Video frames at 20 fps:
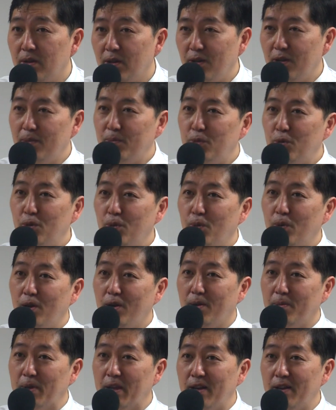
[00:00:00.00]
Oh, I'm doing
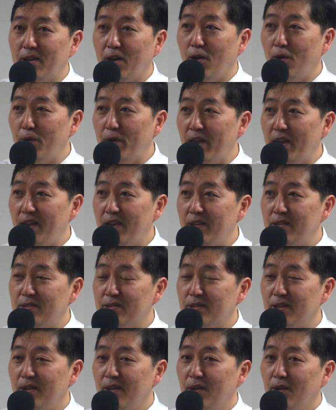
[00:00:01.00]
well. I'm getting all
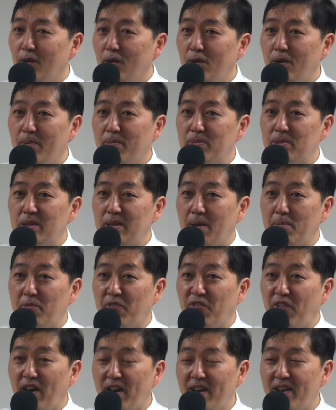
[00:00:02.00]
A's. Oh, I'm
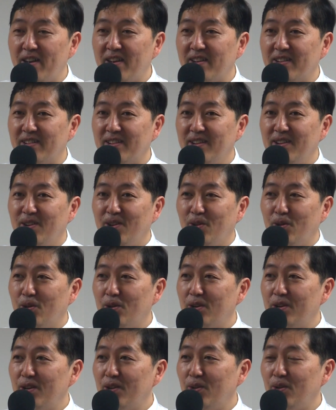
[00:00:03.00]
fine.
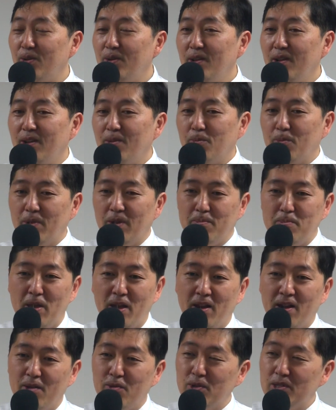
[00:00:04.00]
Or, you know,
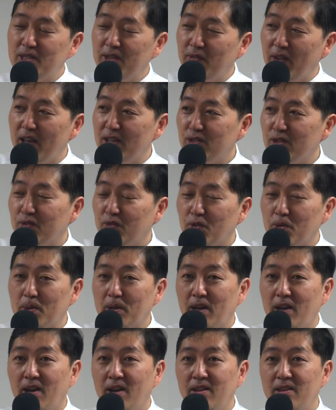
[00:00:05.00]
man, I received answers from
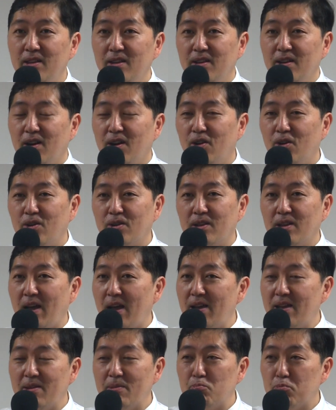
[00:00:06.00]
God. Oh,
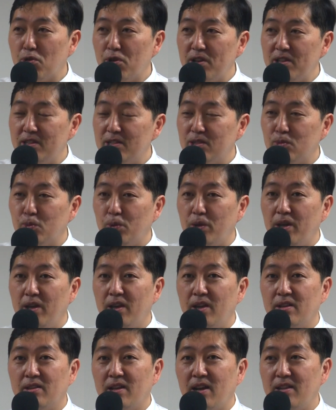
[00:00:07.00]
I prayed this
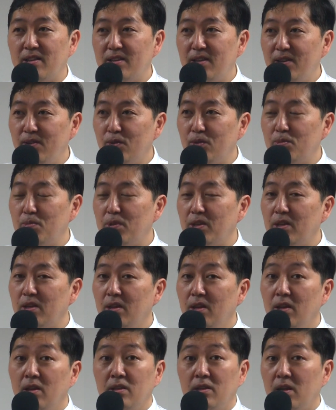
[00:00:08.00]
way and God healed
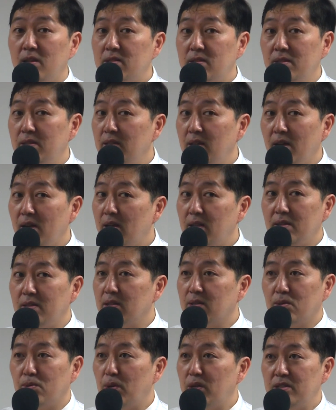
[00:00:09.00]
me. That's not
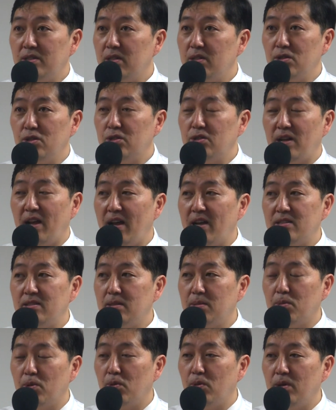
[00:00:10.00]
the question you should ask,
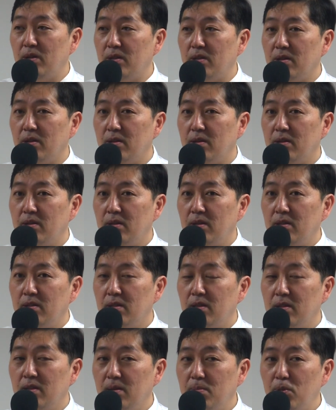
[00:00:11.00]
number one.
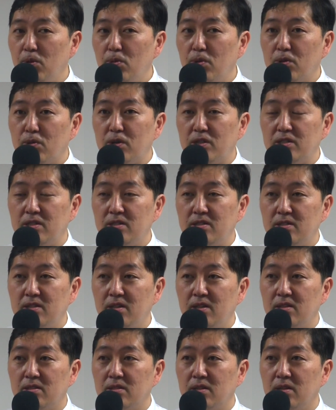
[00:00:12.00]
The number one question is
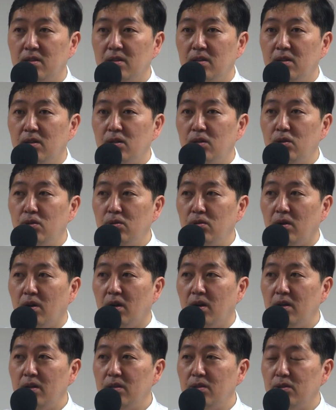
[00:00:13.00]
this. Who
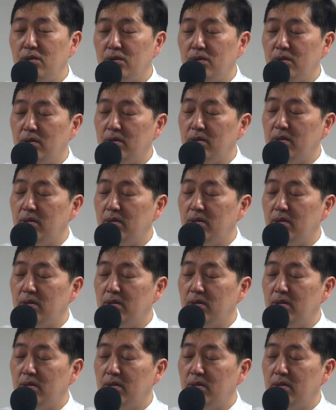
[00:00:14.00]
are you?